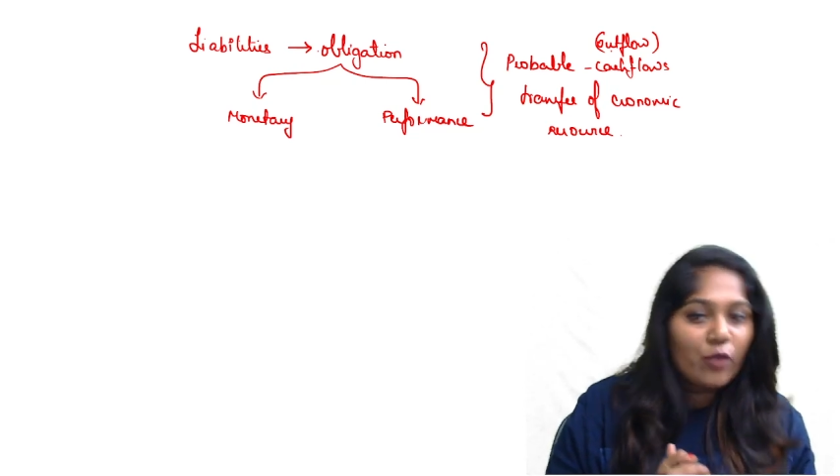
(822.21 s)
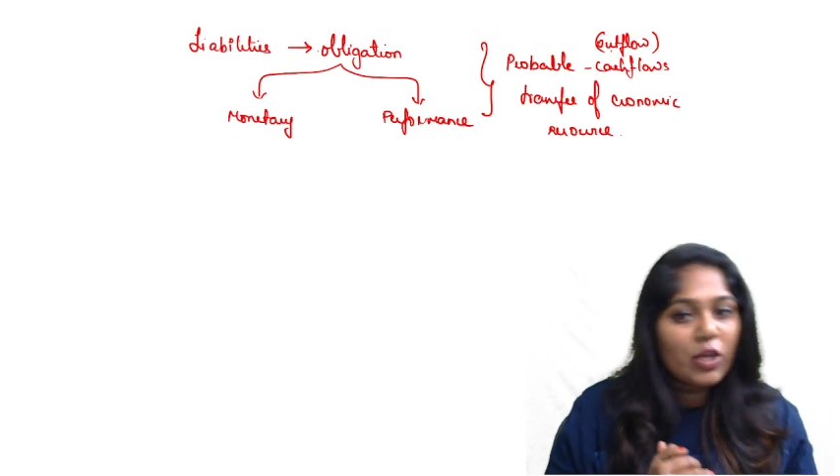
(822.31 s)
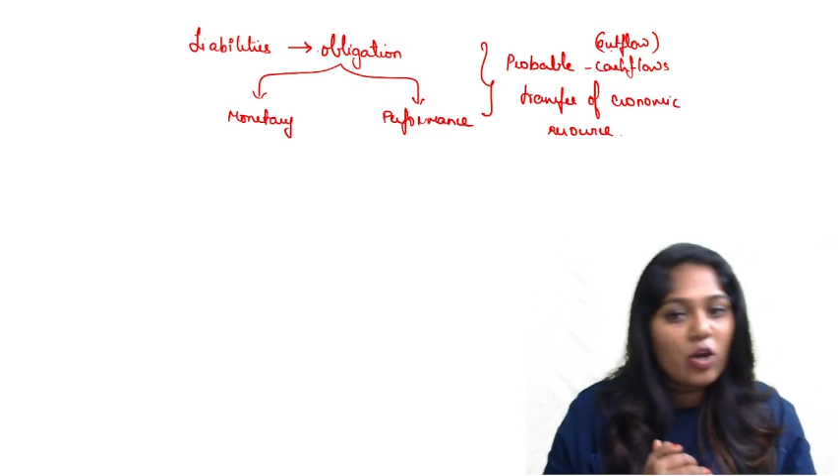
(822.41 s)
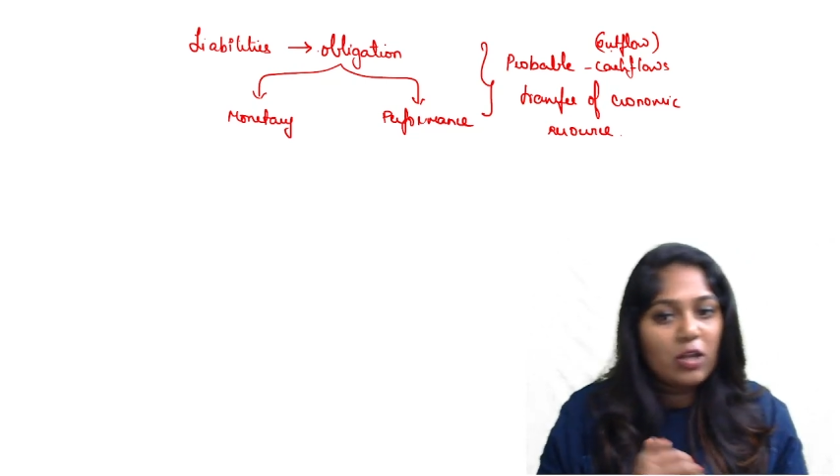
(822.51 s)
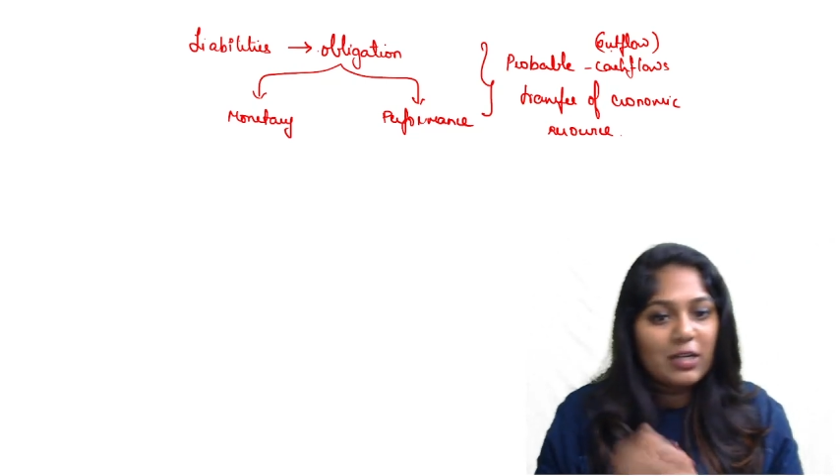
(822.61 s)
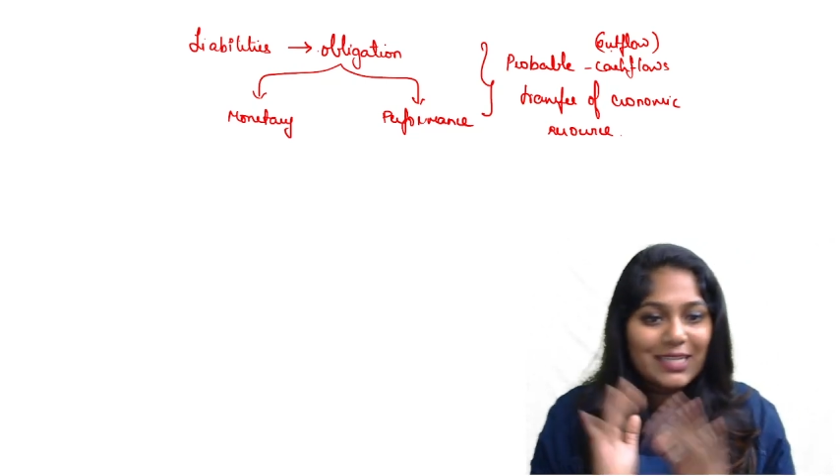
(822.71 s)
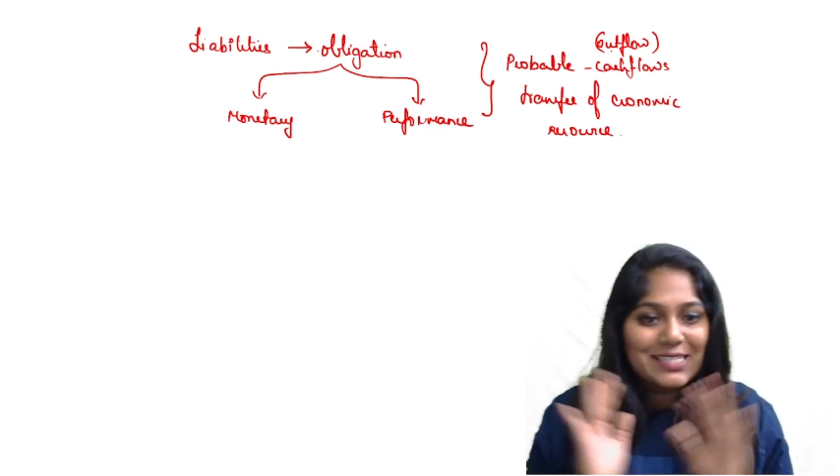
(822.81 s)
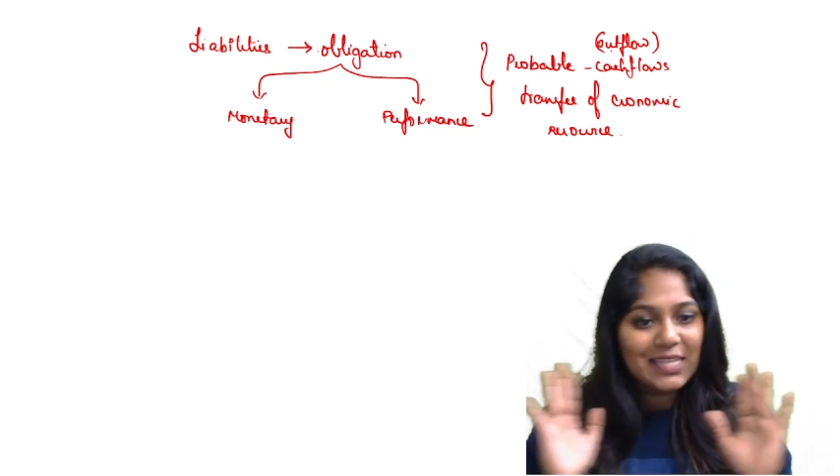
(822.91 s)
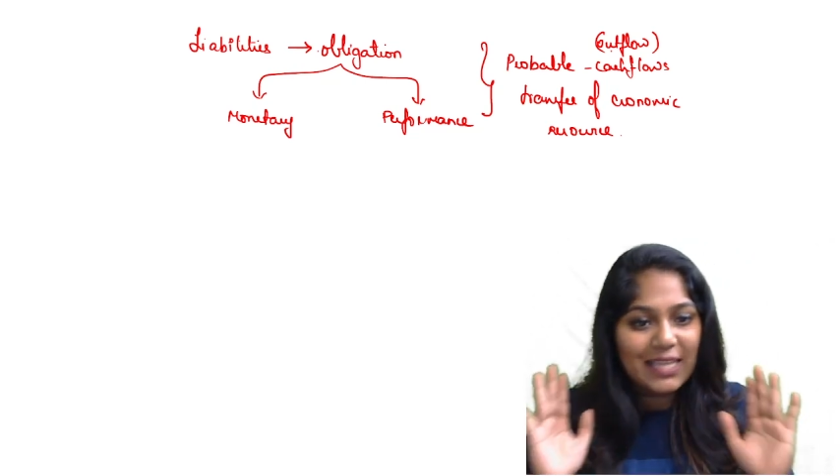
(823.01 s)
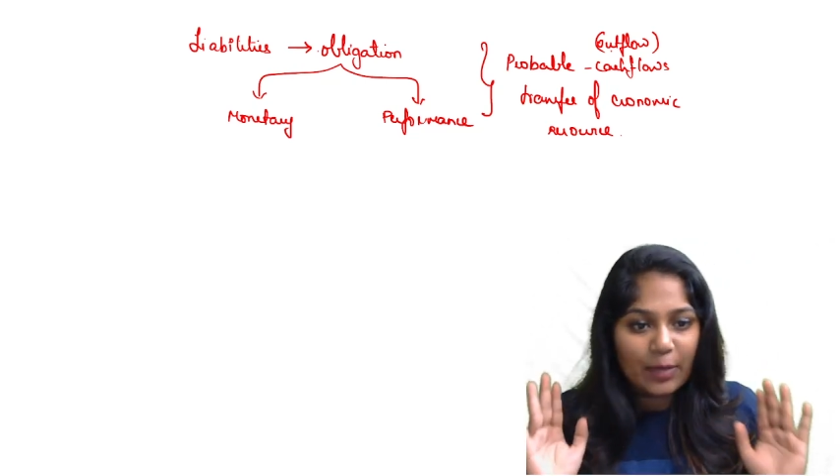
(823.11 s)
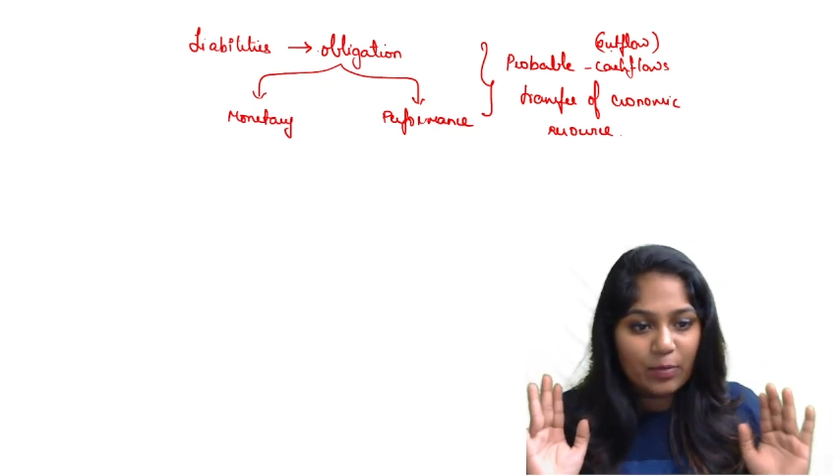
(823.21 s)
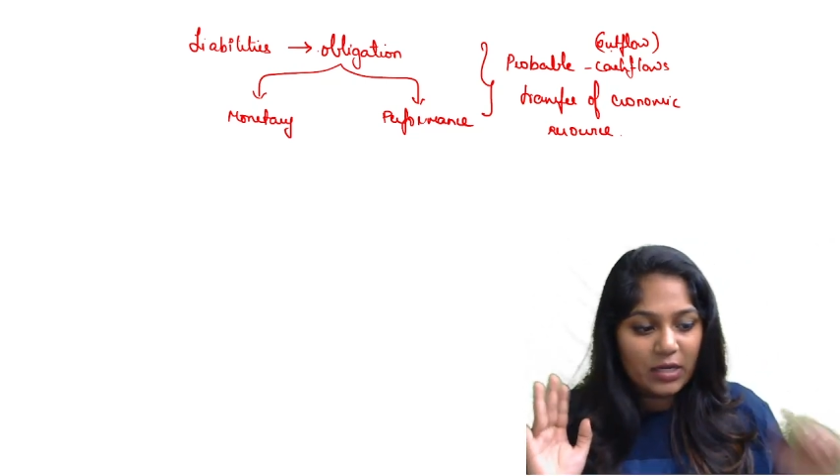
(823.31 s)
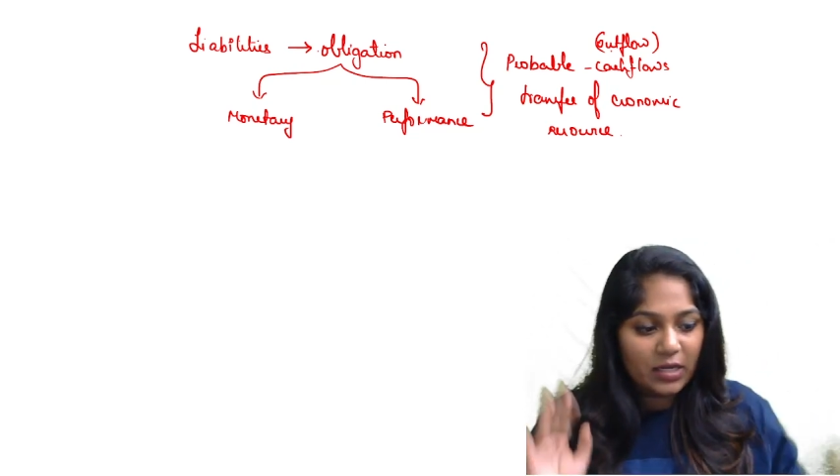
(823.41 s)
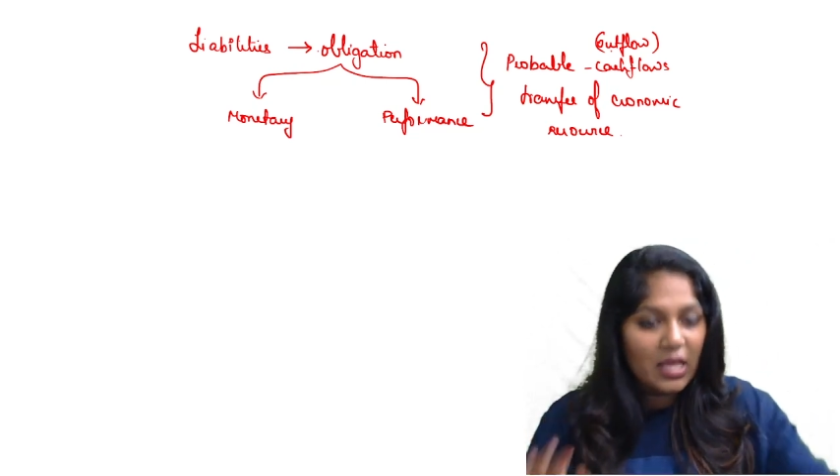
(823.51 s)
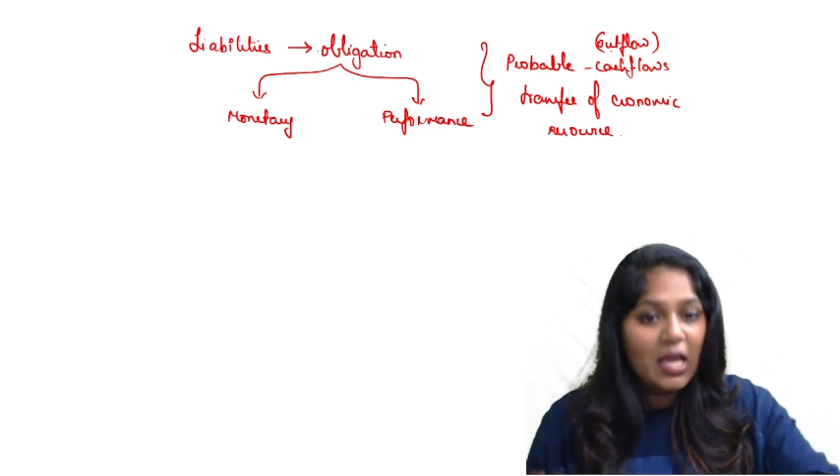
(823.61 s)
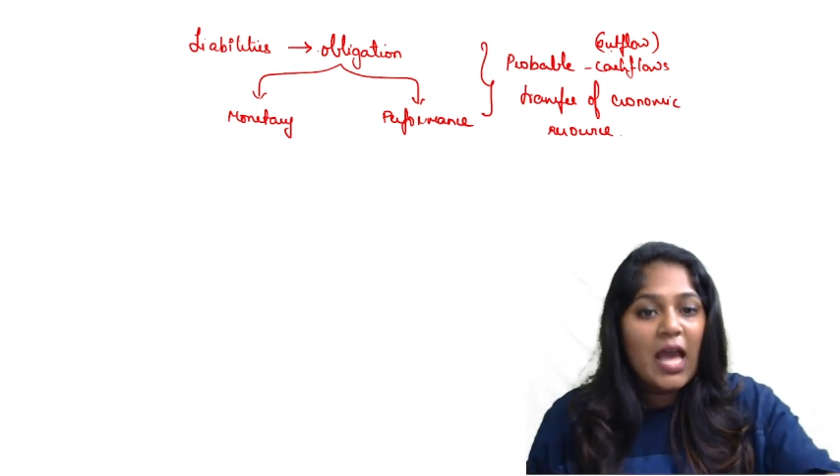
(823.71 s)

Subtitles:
We call it as liability.